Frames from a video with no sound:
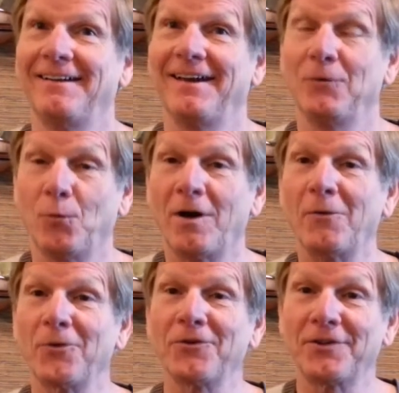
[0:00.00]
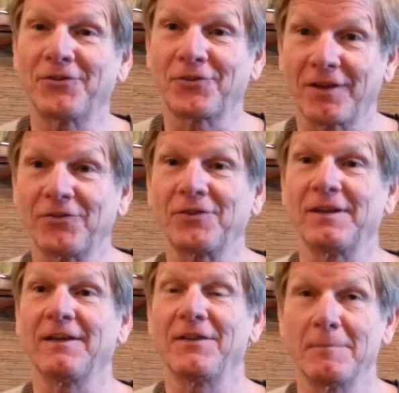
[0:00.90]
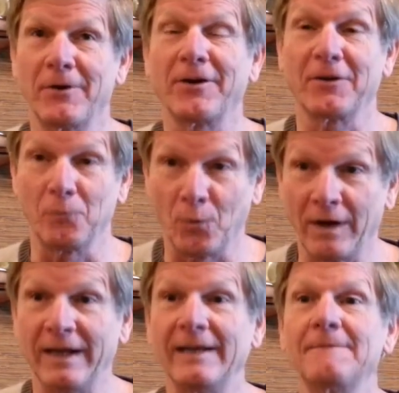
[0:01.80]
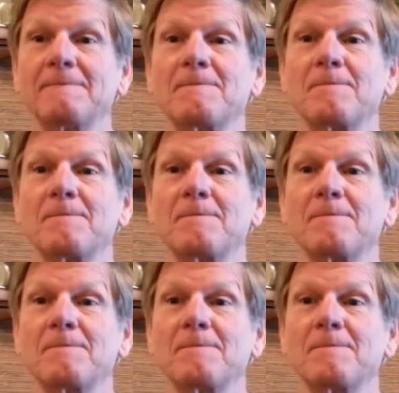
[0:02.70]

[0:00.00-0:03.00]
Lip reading: And while we're discussing the American way,